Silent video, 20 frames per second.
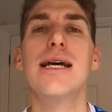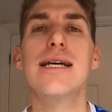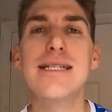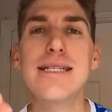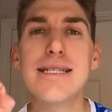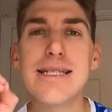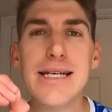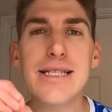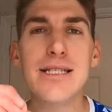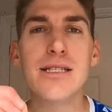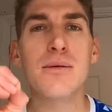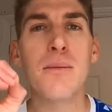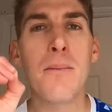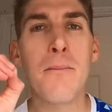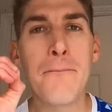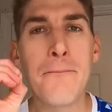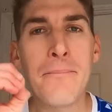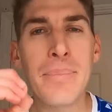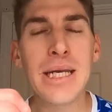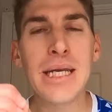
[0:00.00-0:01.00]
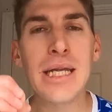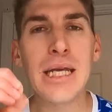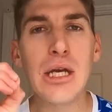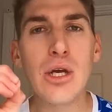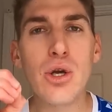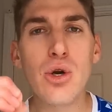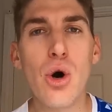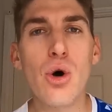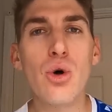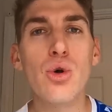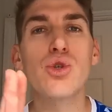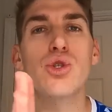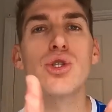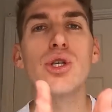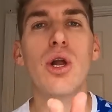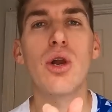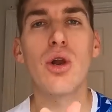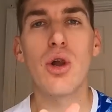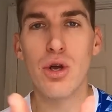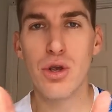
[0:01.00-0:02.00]
Set mini
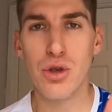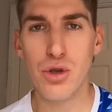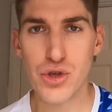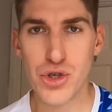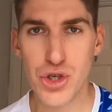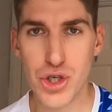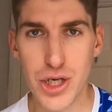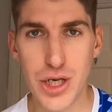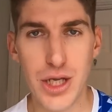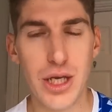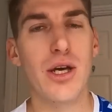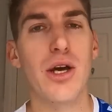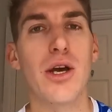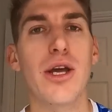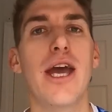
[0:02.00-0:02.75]
goals along your journey.